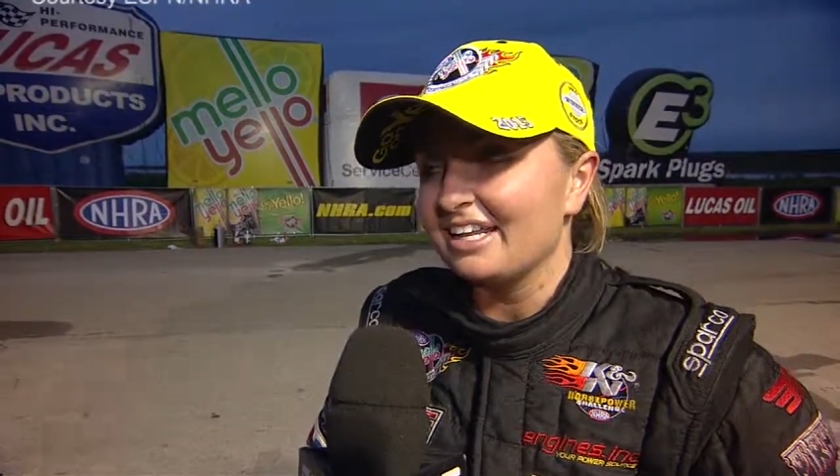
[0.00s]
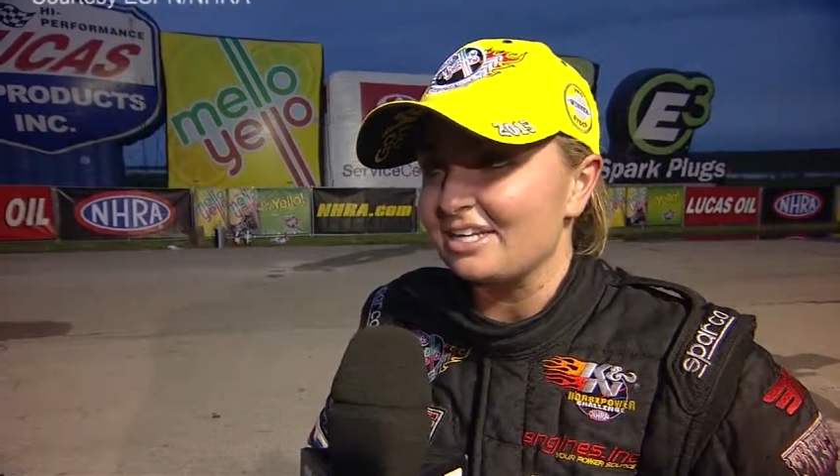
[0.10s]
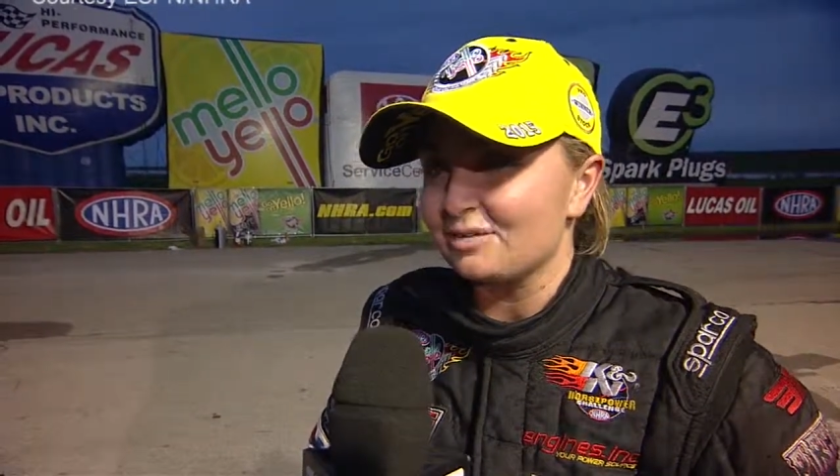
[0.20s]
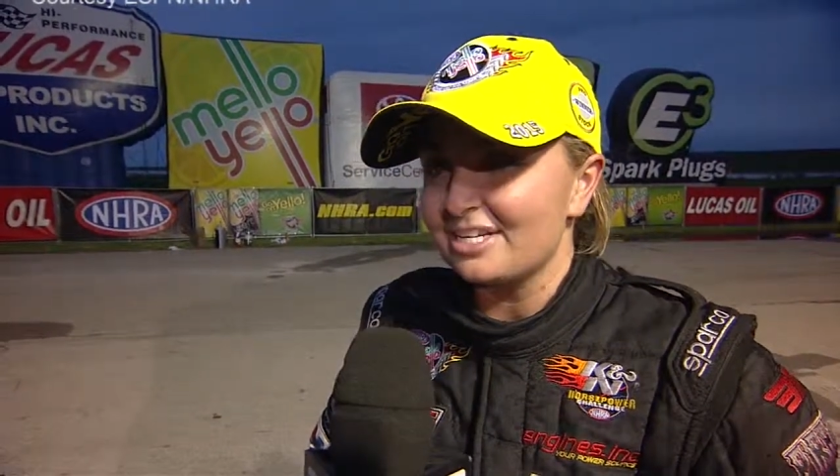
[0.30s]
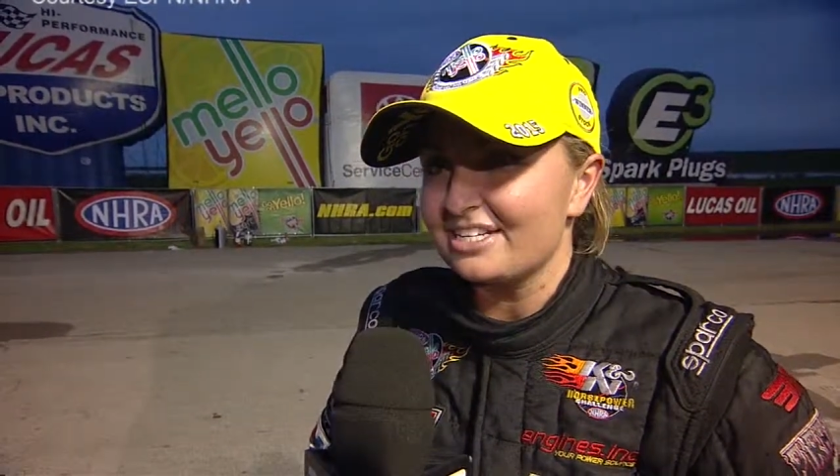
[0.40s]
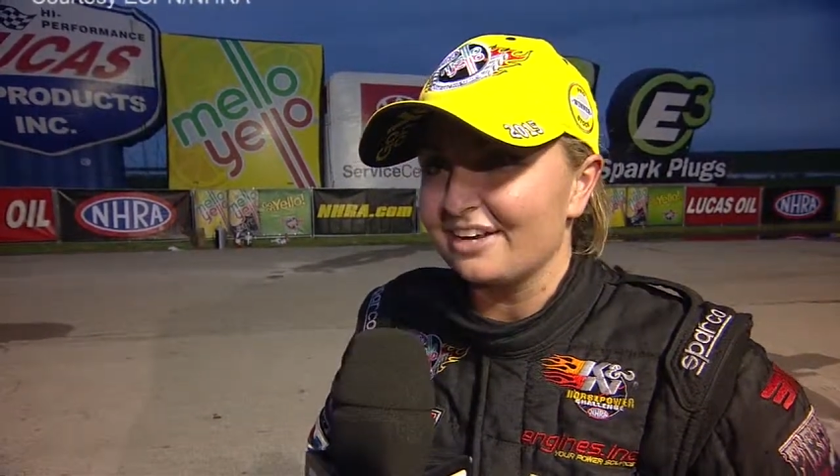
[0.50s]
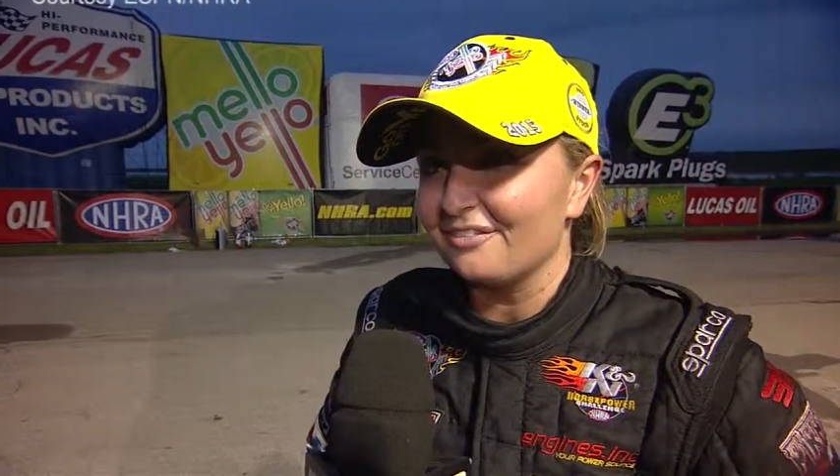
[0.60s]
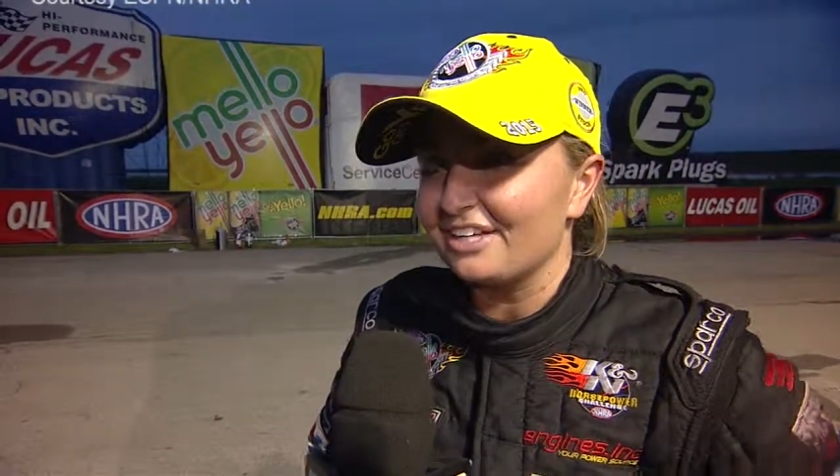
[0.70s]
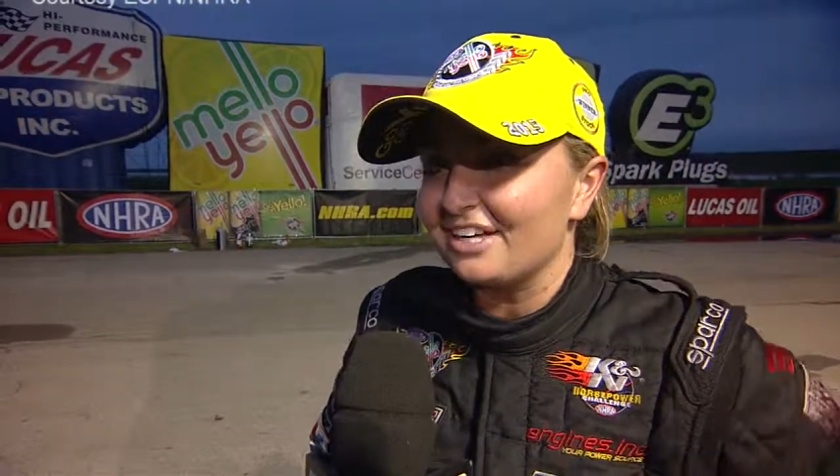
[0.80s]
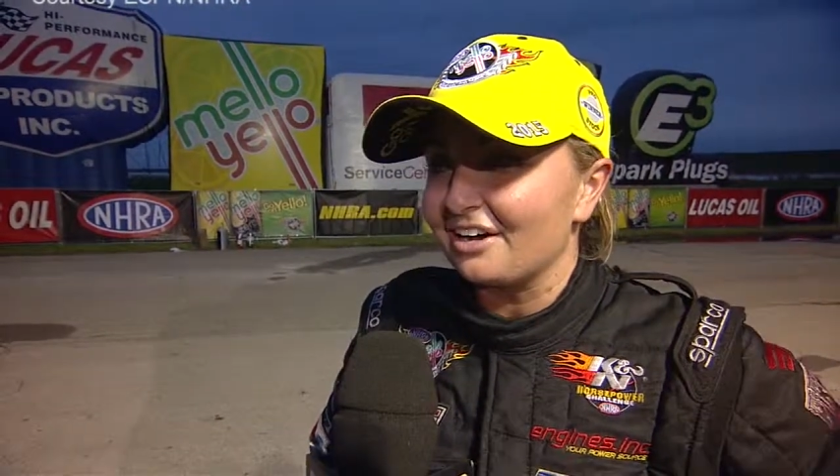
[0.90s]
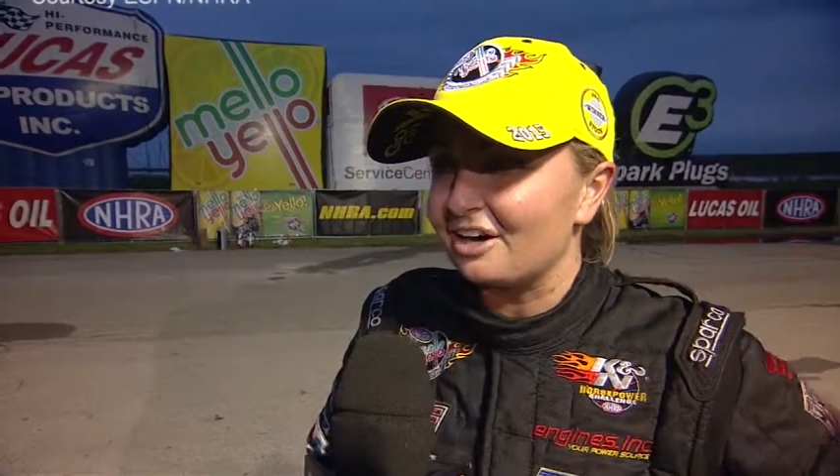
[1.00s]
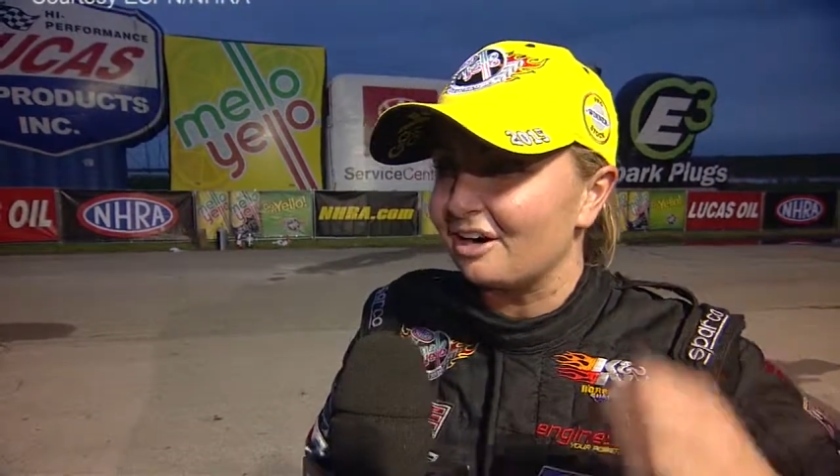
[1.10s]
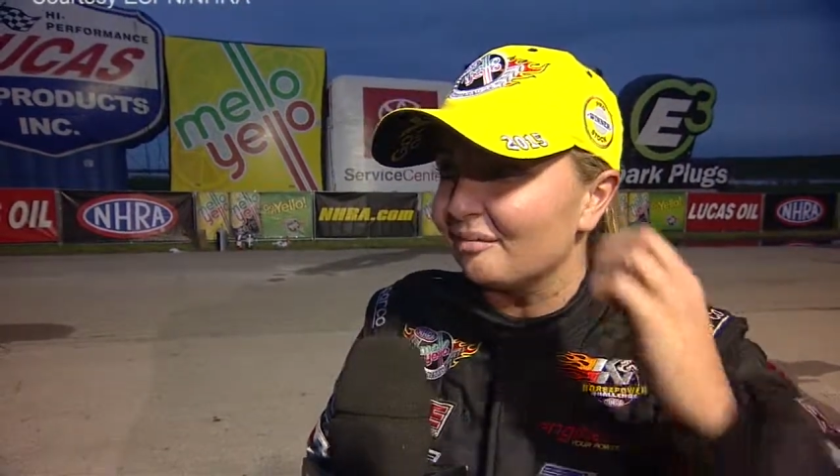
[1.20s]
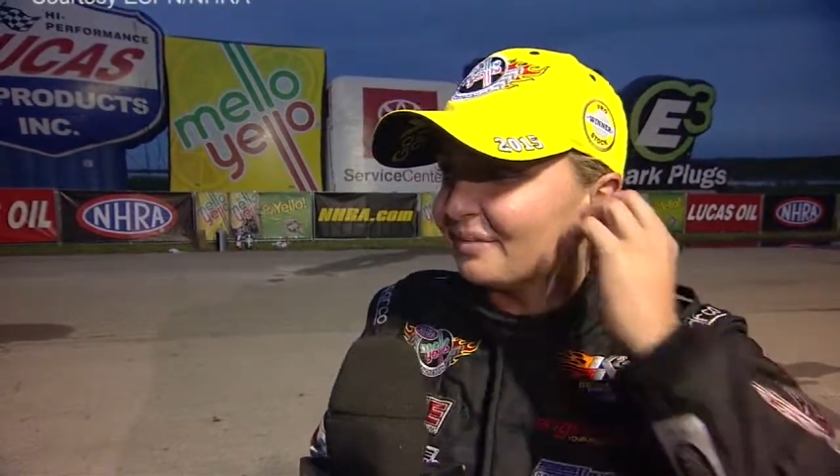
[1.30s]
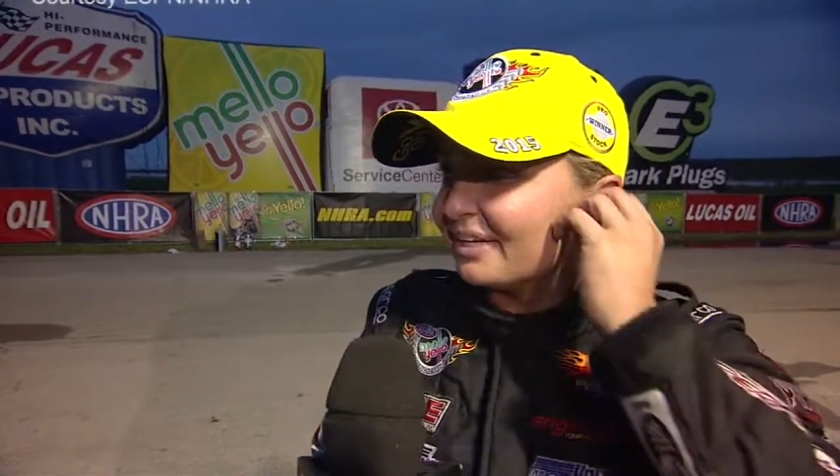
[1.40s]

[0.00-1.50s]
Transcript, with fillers: that's racinginred.com.